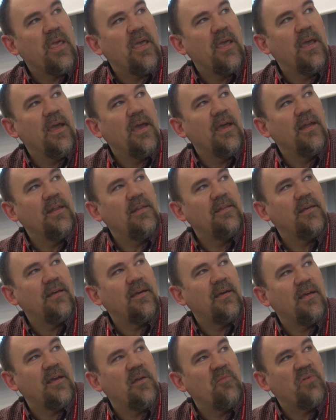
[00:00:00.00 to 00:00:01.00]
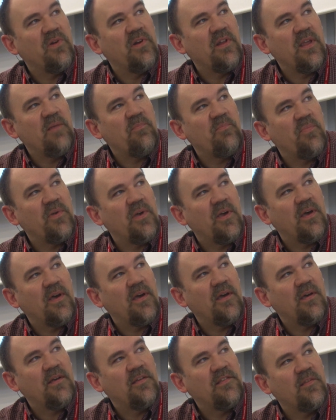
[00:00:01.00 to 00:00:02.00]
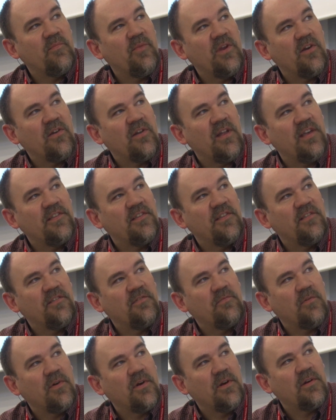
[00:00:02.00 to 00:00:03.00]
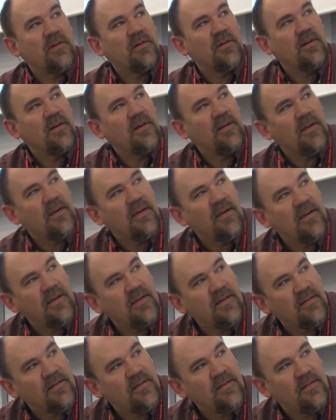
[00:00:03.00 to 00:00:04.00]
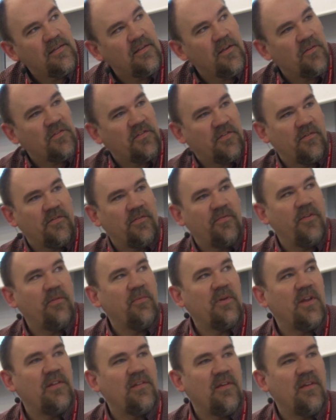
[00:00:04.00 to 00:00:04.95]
And Pradeep, some of your lessons were those. So if you want